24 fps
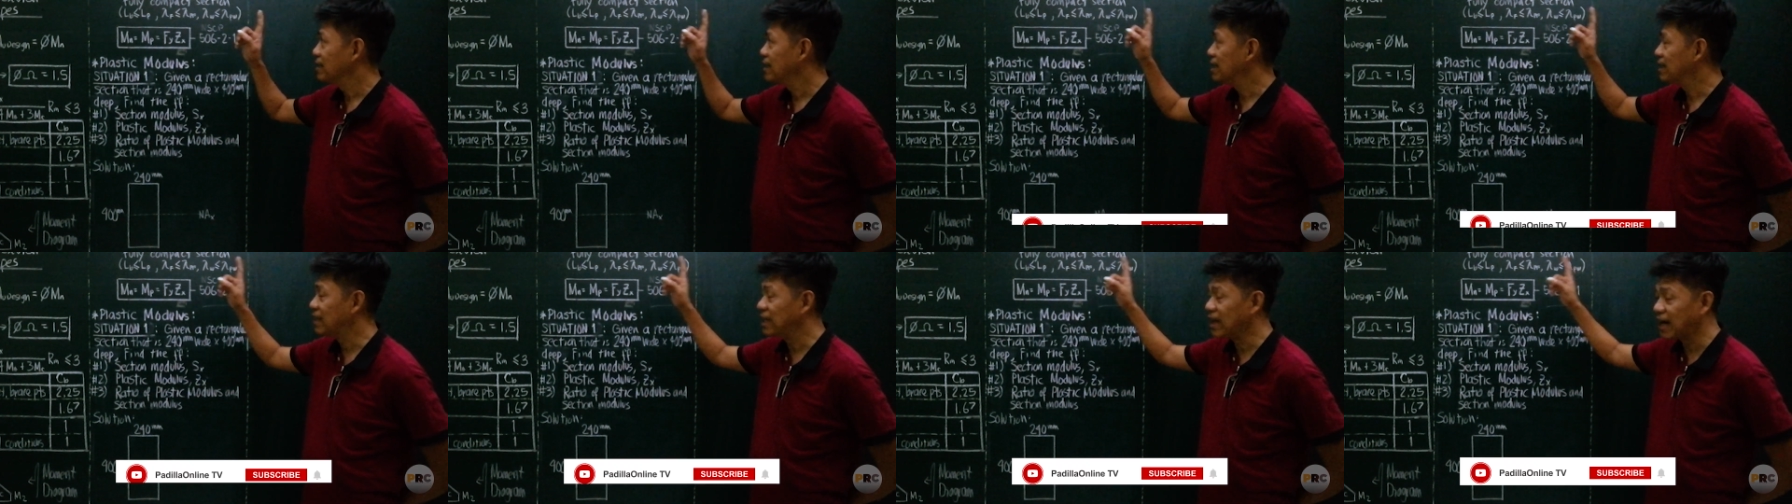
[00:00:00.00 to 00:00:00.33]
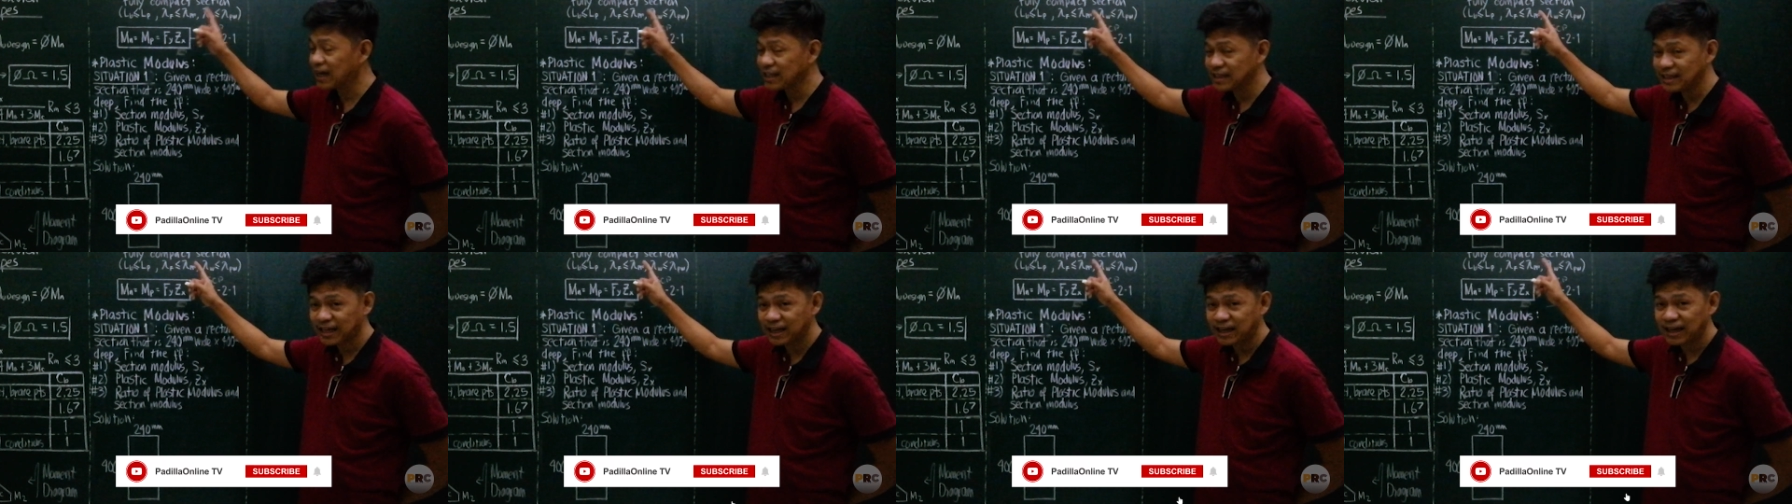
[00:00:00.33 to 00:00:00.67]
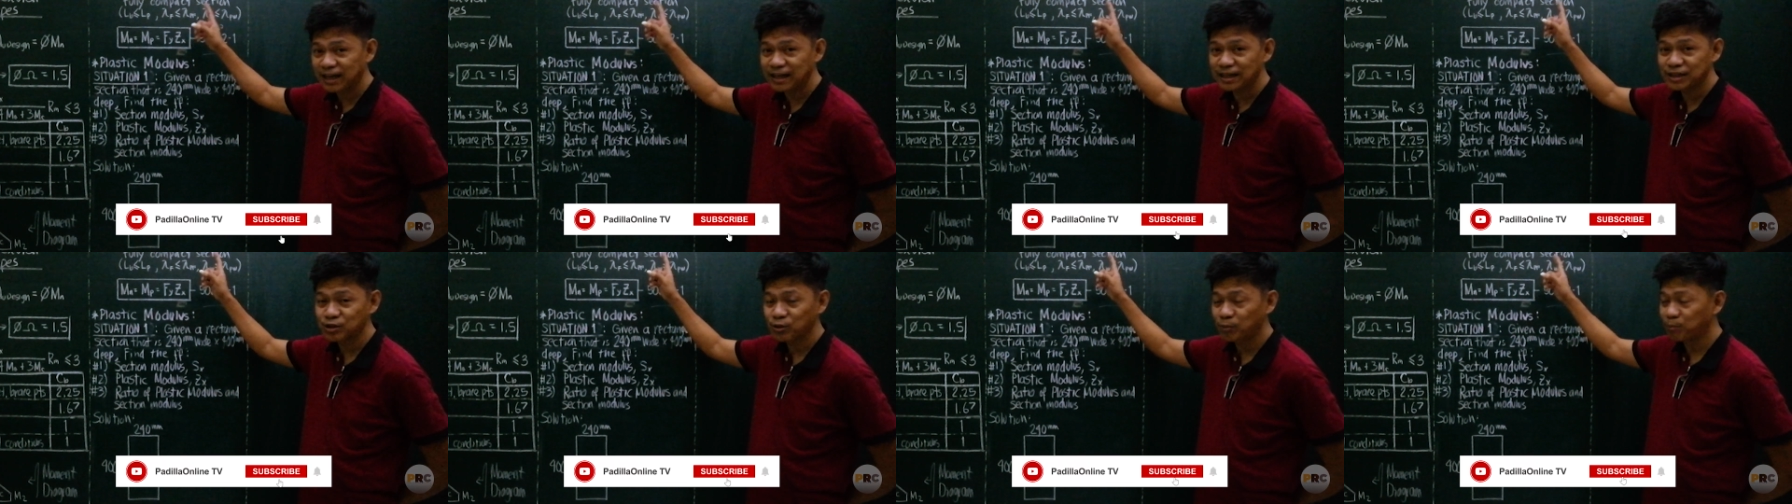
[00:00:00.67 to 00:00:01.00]

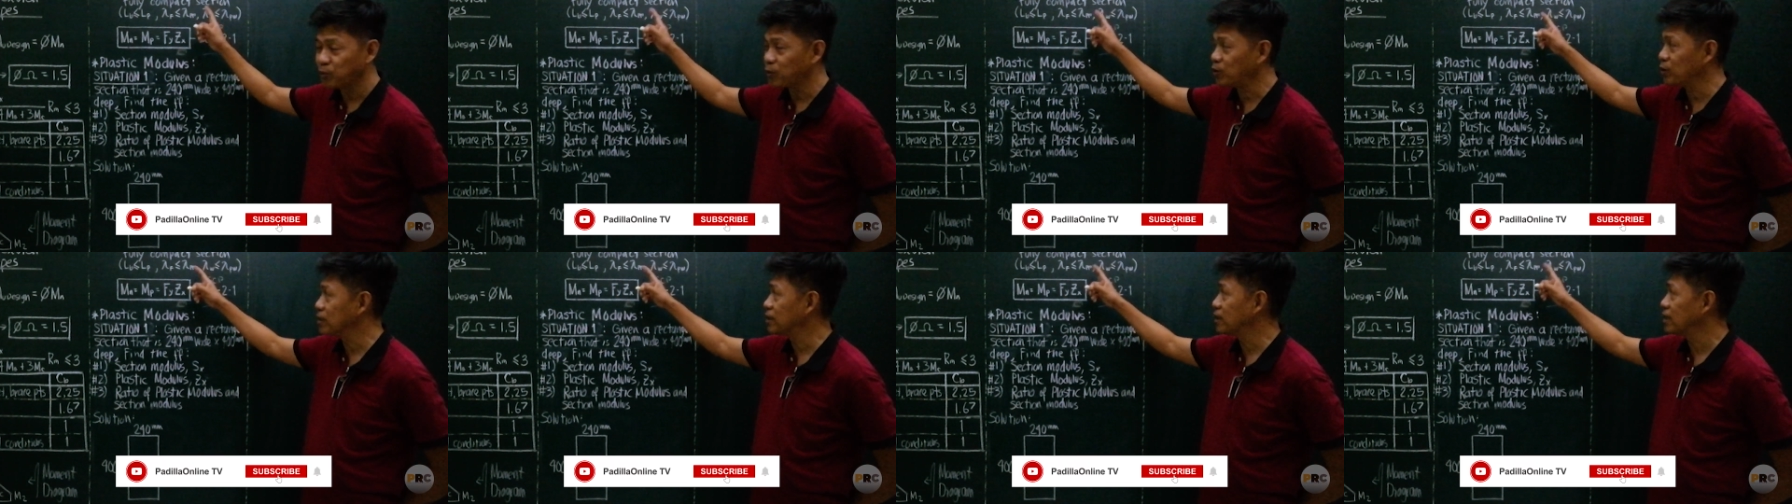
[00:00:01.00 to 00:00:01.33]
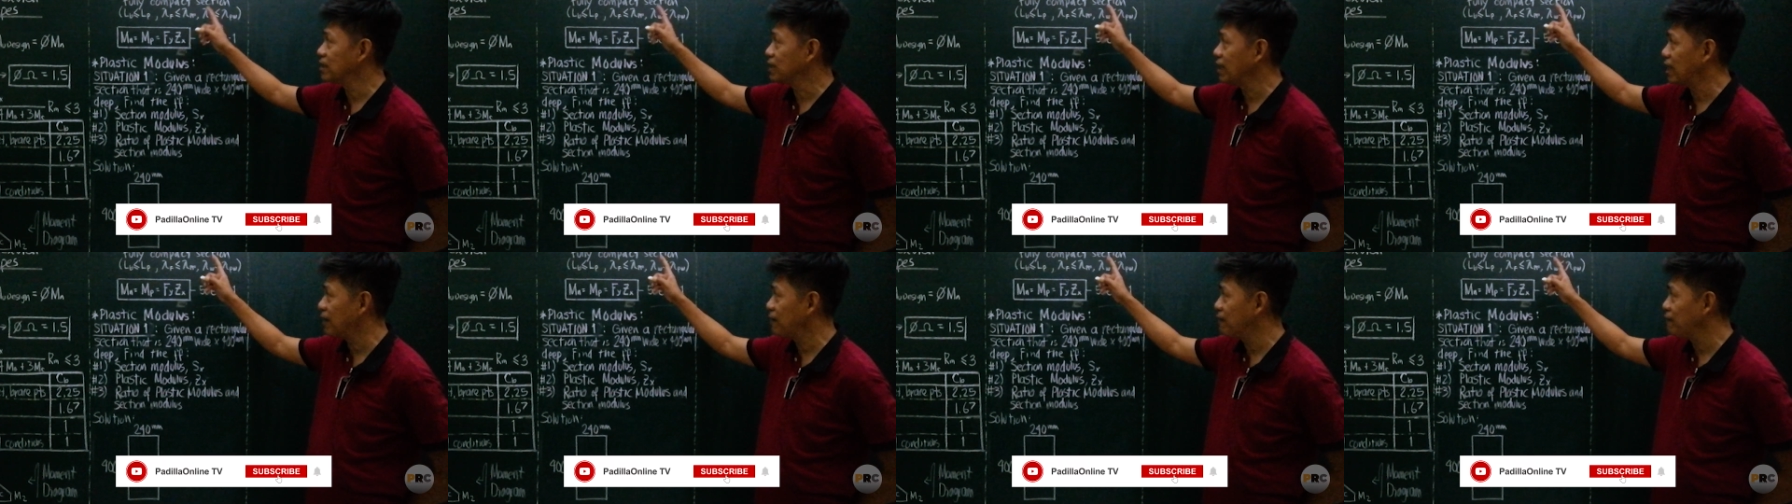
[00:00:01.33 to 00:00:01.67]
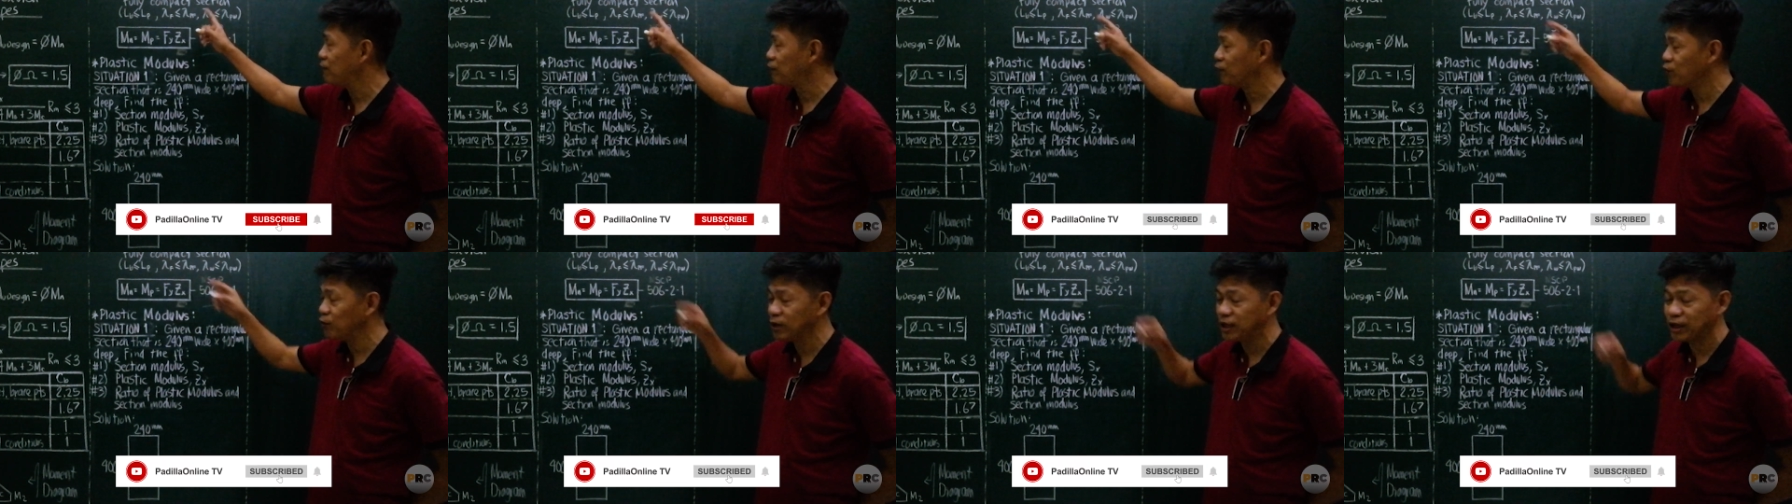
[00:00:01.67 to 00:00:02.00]
laterally supported, and
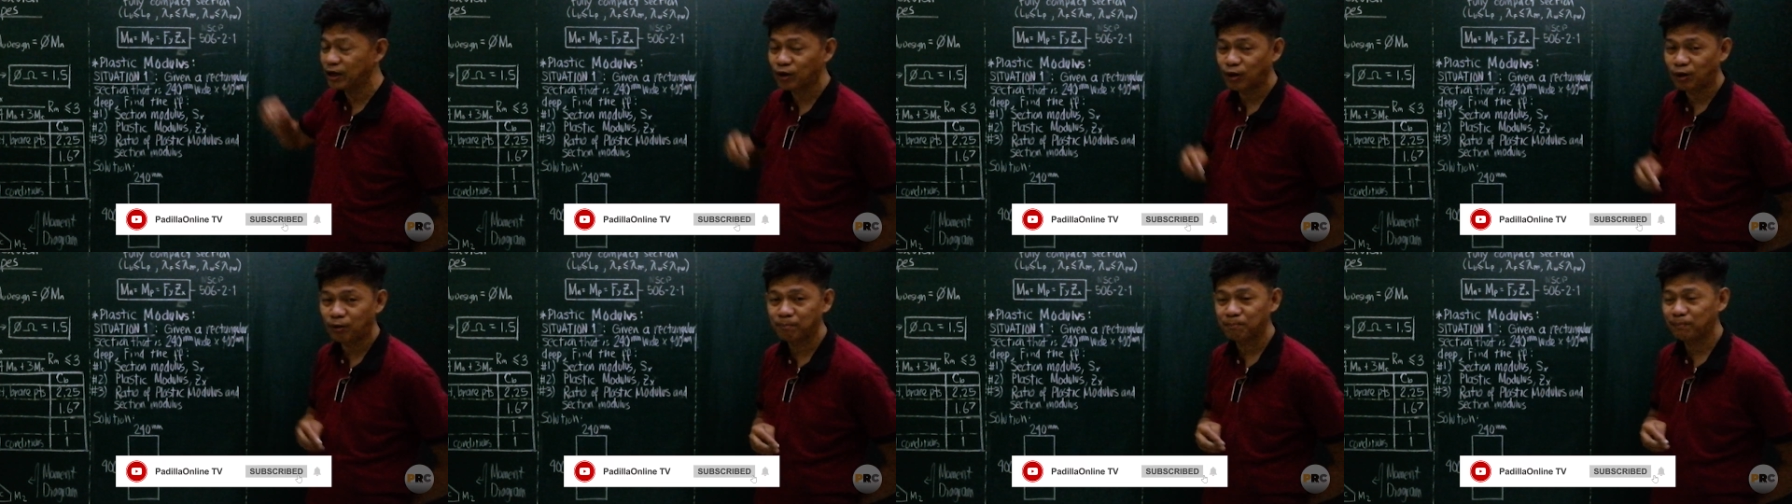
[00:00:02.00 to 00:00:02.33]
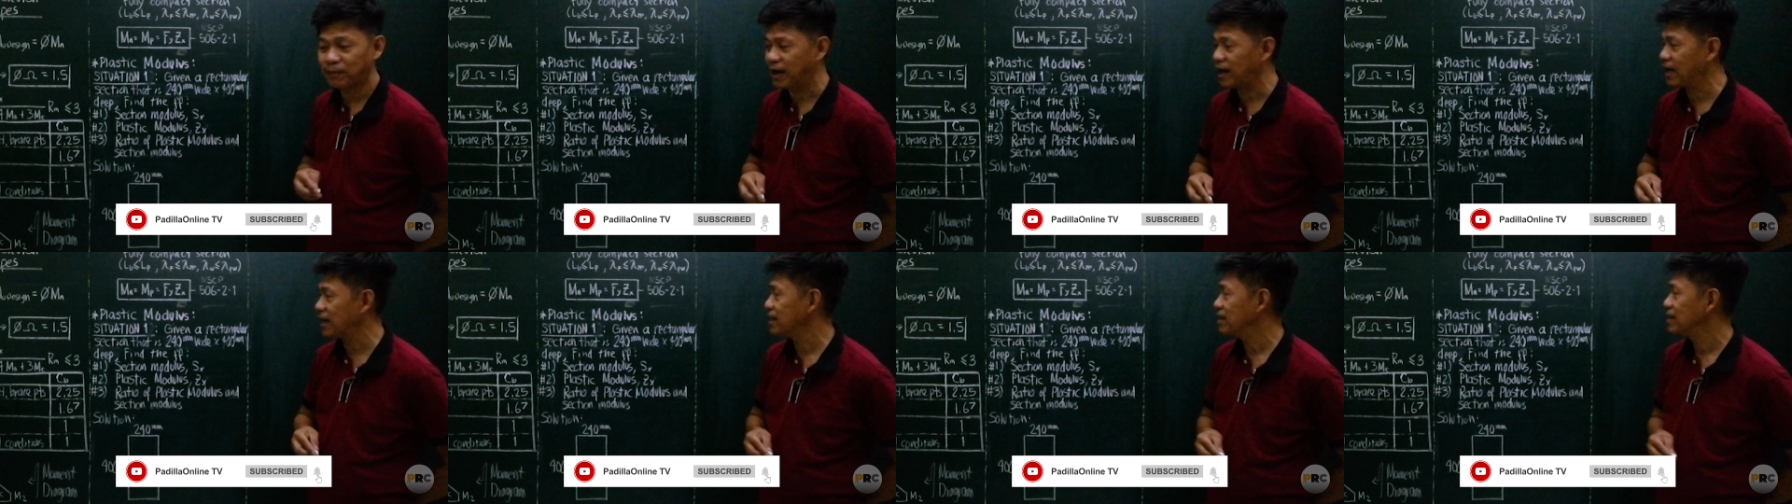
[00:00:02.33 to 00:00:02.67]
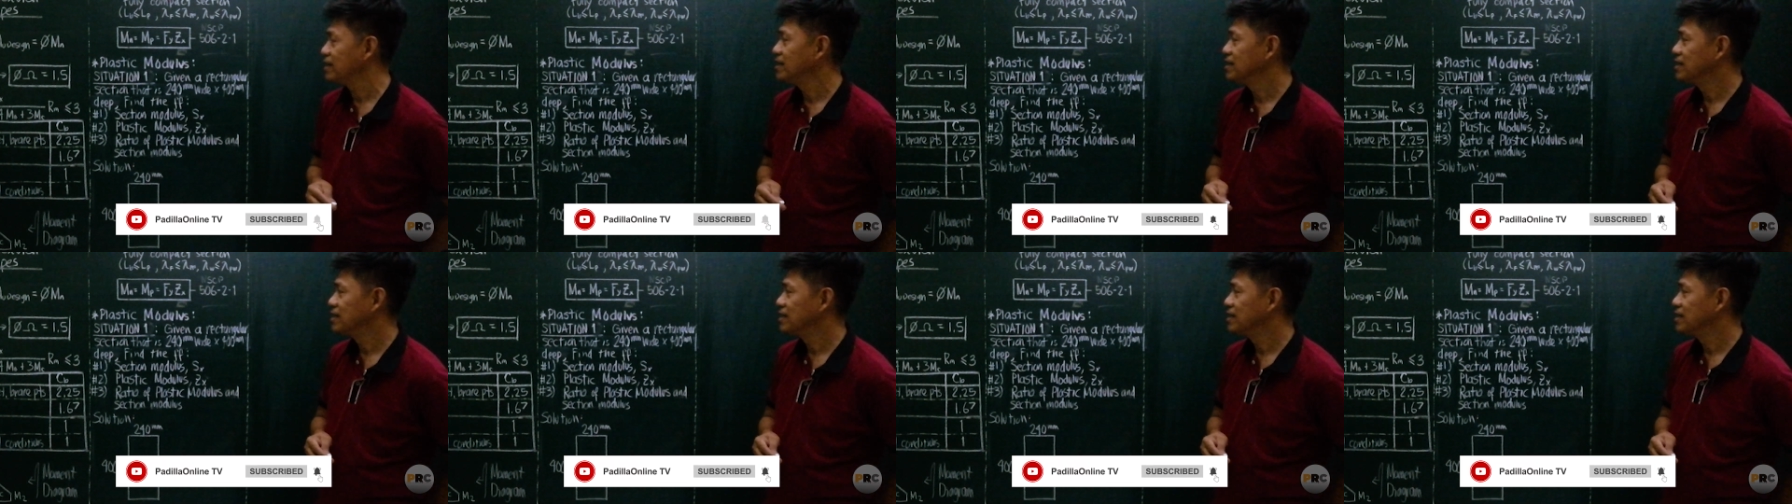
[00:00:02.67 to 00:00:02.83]
fully compact